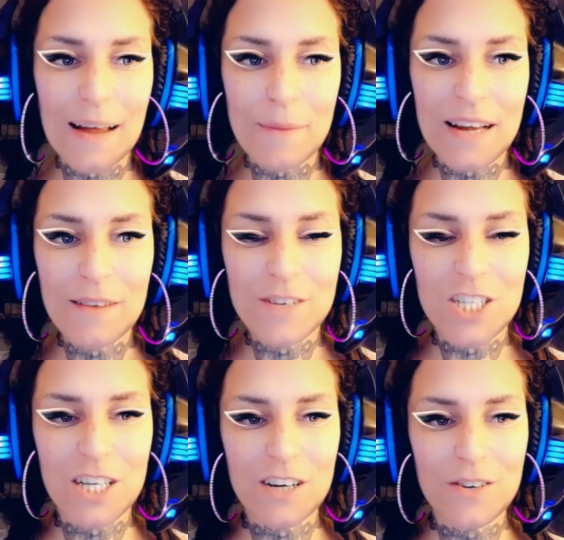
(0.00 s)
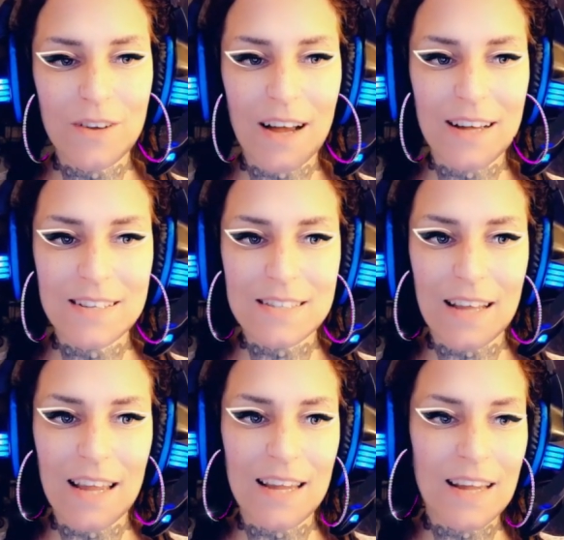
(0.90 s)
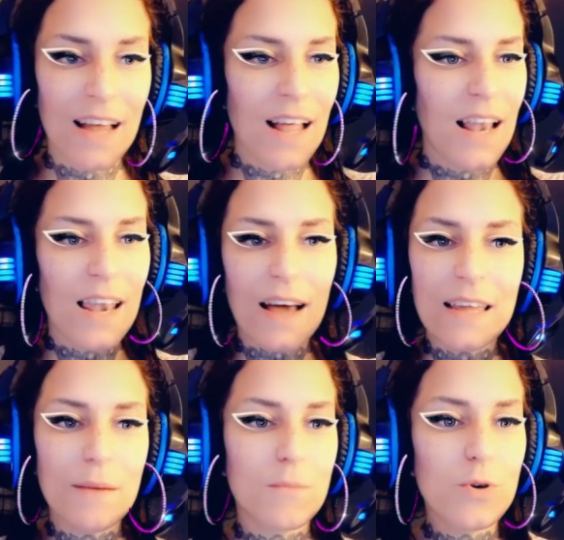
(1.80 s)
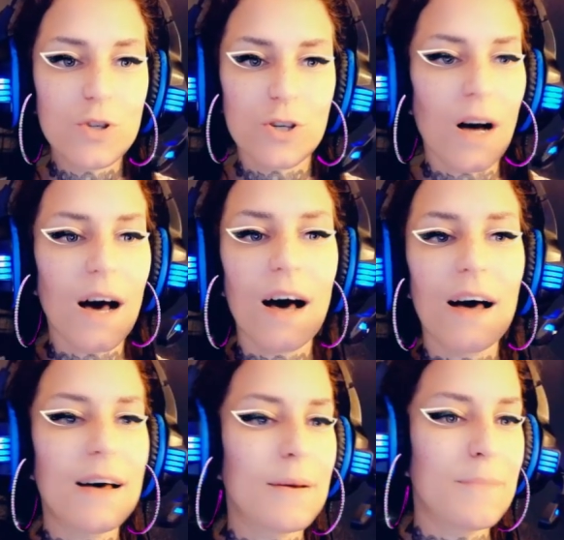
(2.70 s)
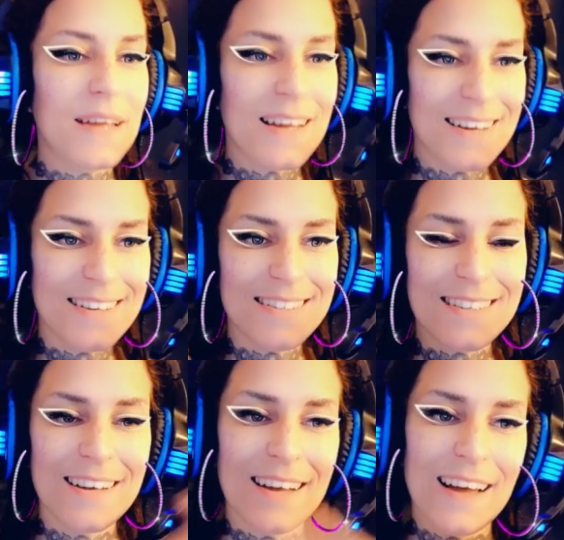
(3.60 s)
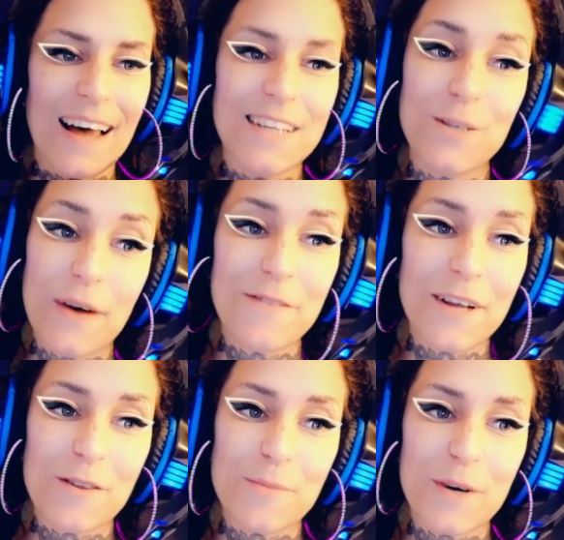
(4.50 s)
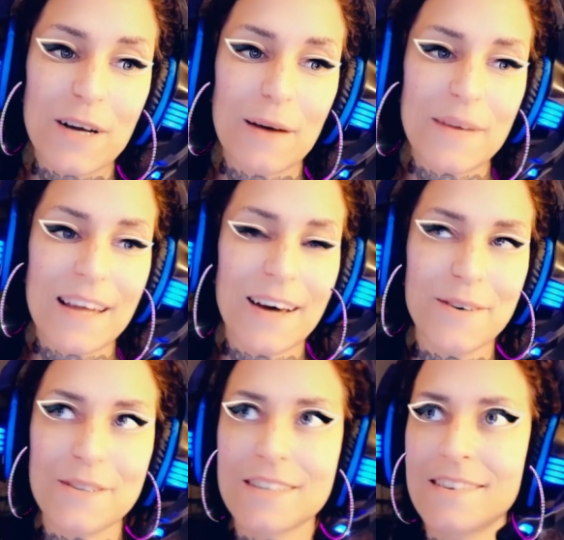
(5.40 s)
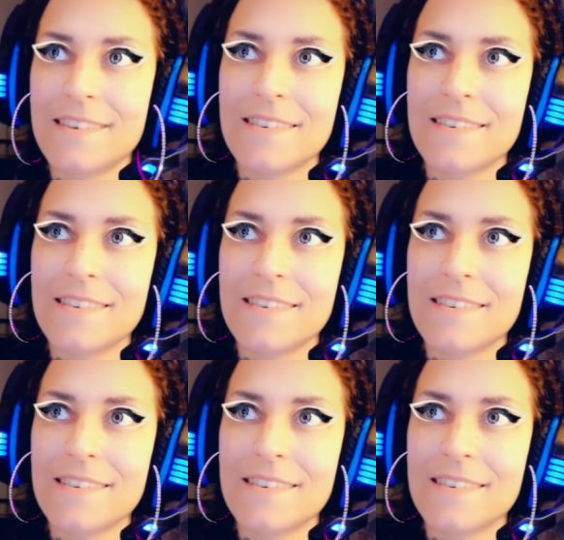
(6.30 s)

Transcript: I might even share you guys a lucky mudra, because I do have another book coming out